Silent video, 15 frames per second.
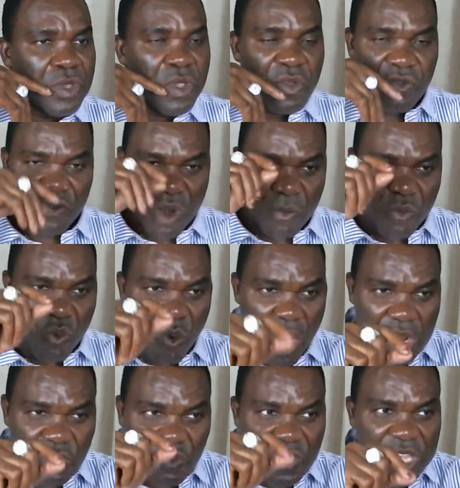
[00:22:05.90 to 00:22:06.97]
From
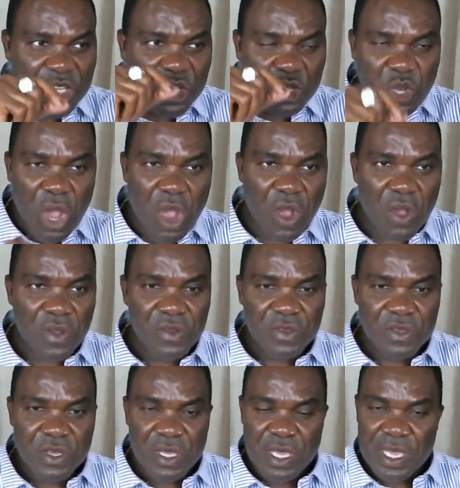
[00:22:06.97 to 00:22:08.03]
what we saw,
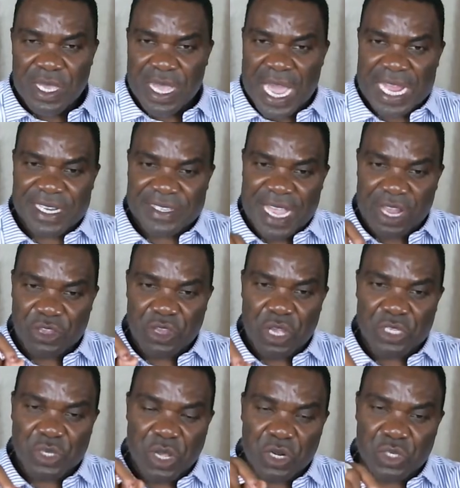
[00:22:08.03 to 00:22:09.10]
and
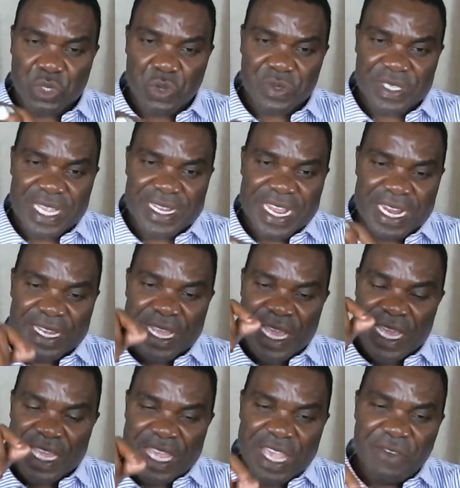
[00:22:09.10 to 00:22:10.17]
Zacchaeus also said that
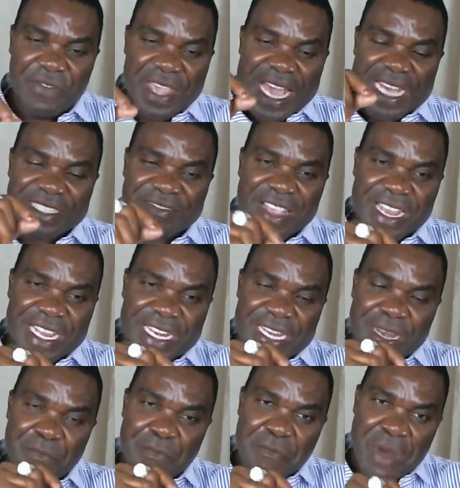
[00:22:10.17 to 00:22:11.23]
if he has
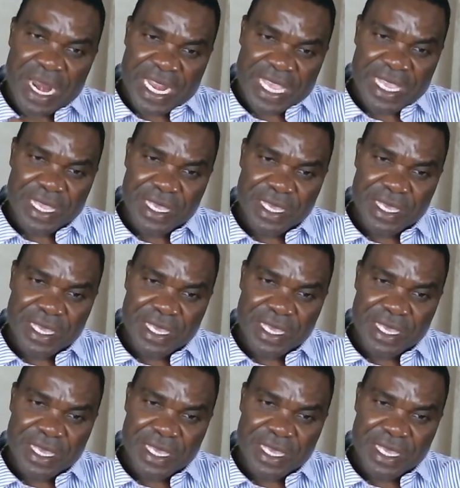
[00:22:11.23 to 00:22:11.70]
taken money,